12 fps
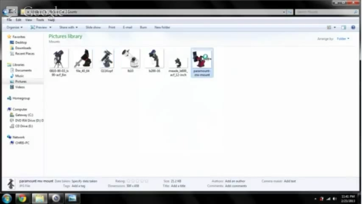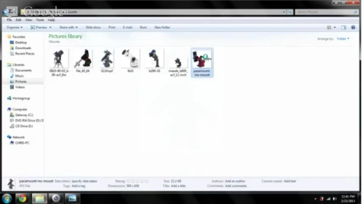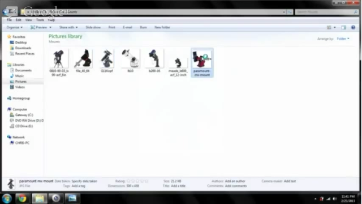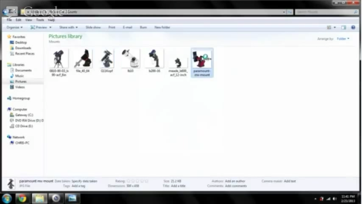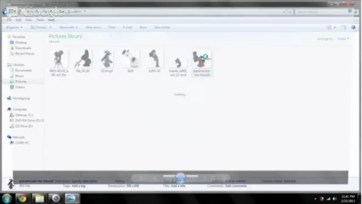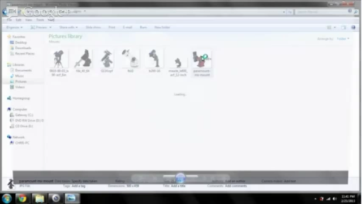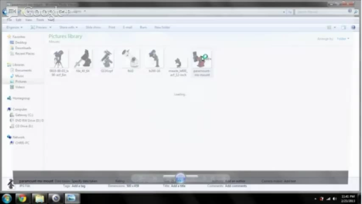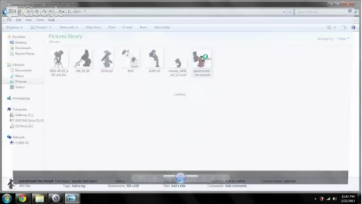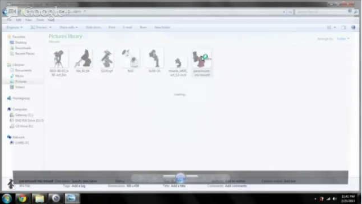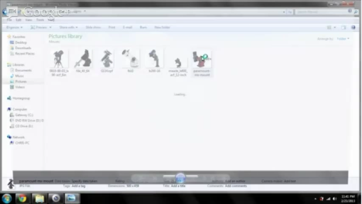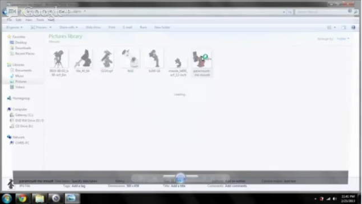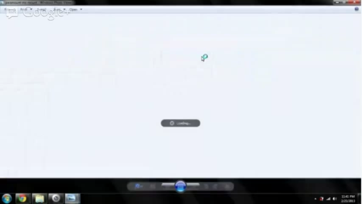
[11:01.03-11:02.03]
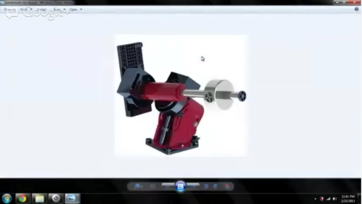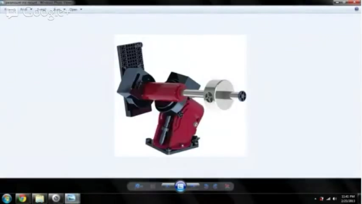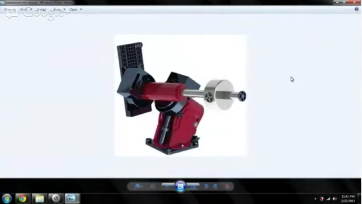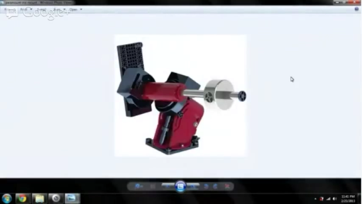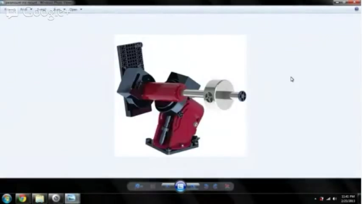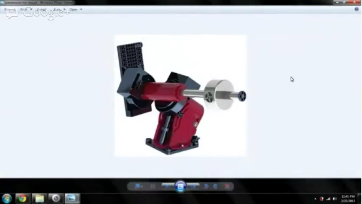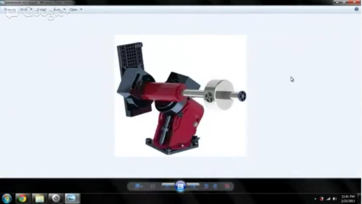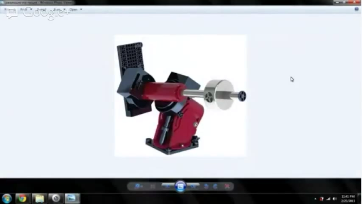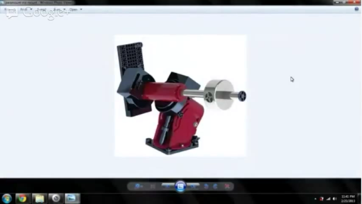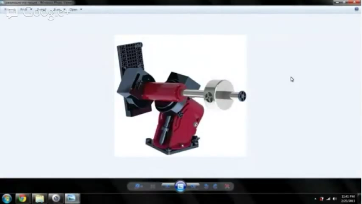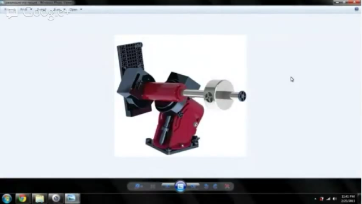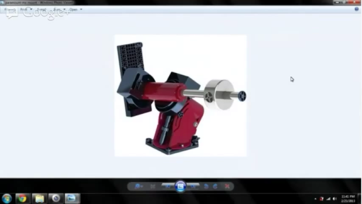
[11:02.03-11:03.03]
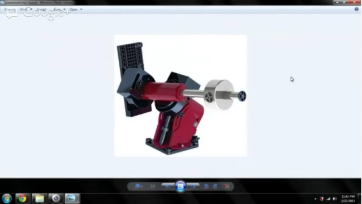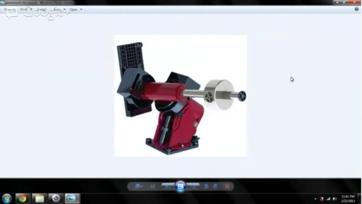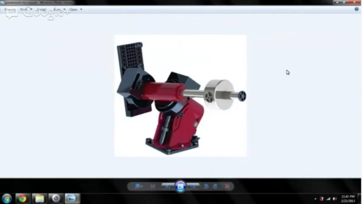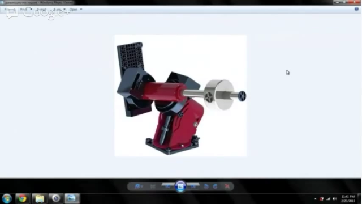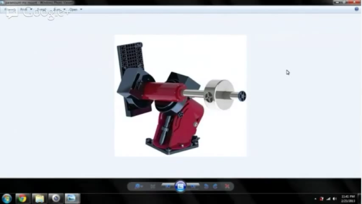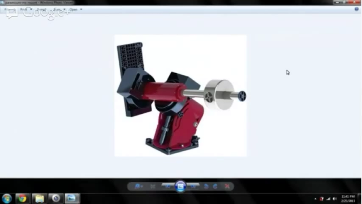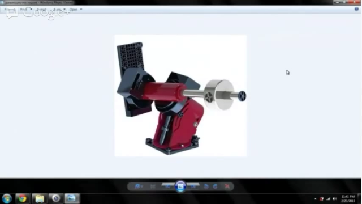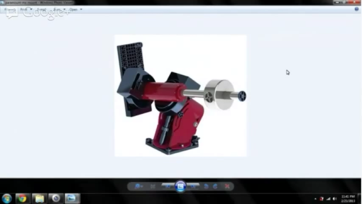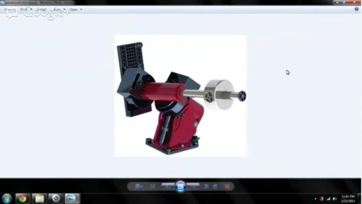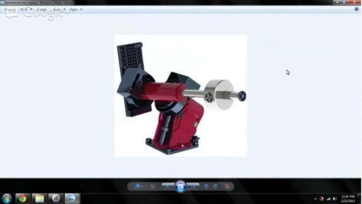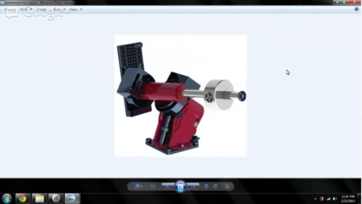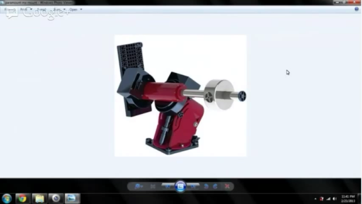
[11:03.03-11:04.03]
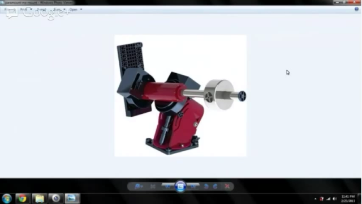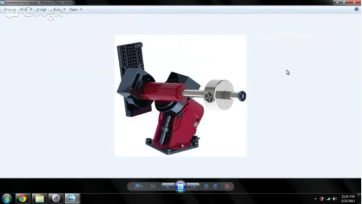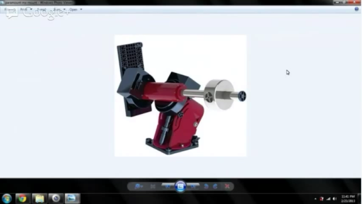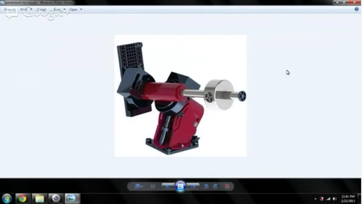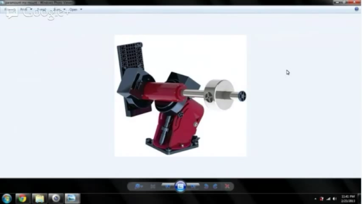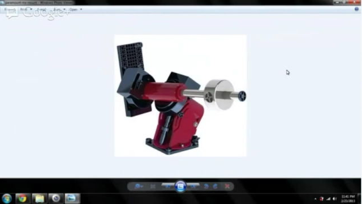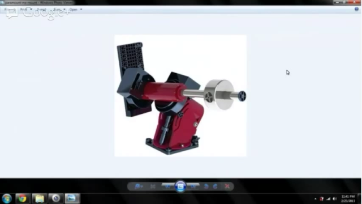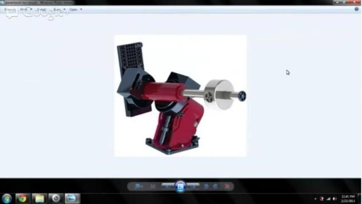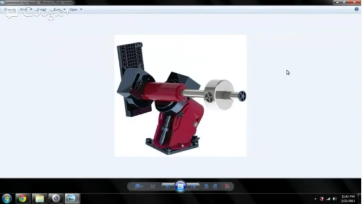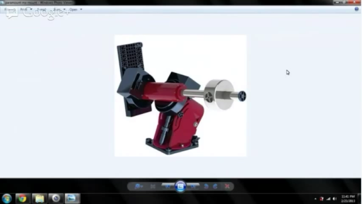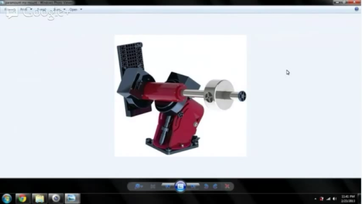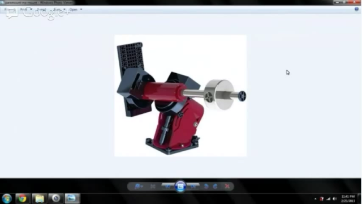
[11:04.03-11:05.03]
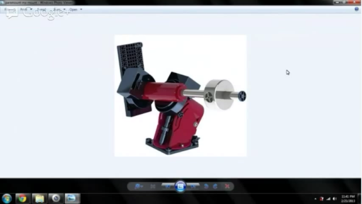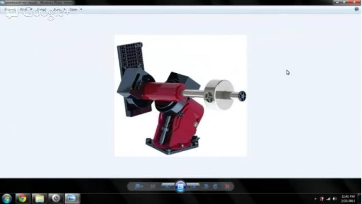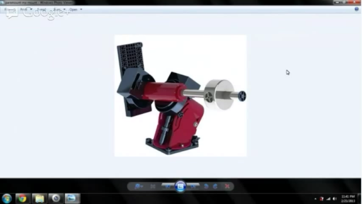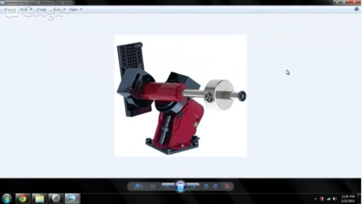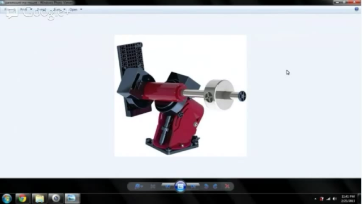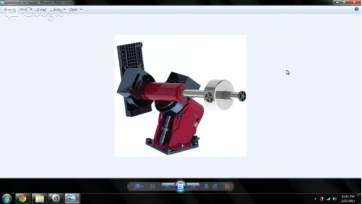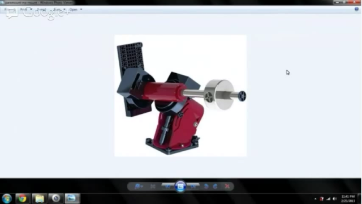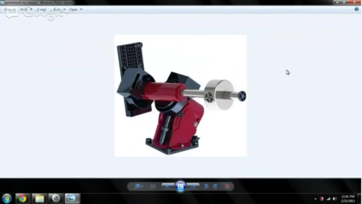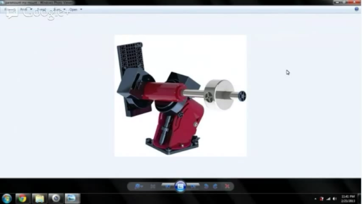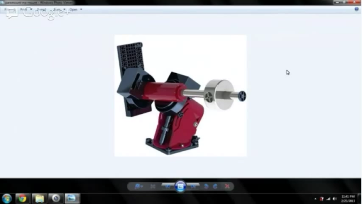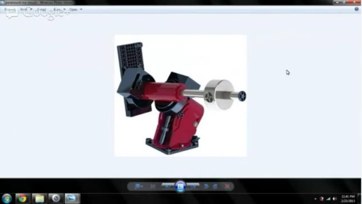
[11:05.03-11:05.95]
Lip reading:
Nobody's mouth can be seen.